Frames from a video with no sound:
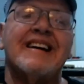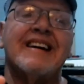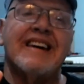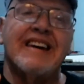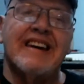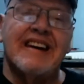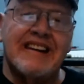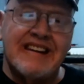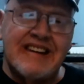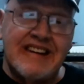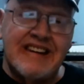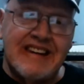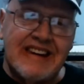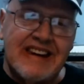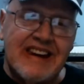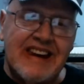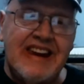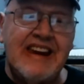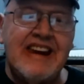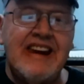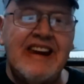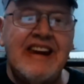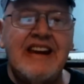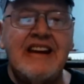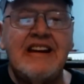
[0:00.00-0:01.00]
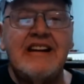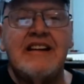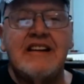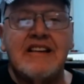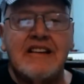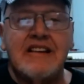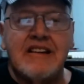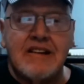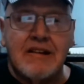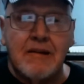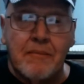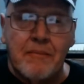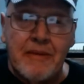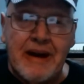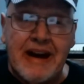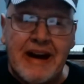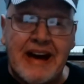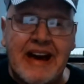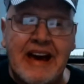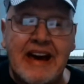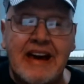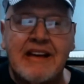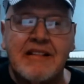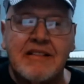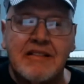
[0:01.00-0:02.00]
you need to
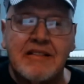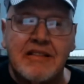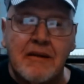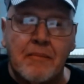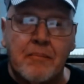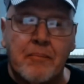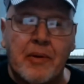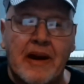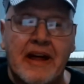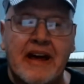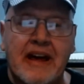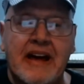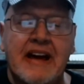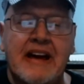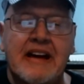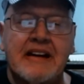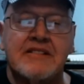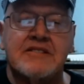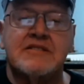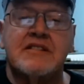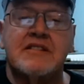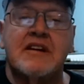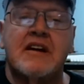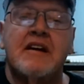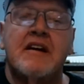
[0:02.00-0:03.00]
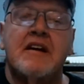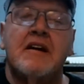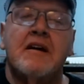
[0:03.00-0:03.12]
make the plans.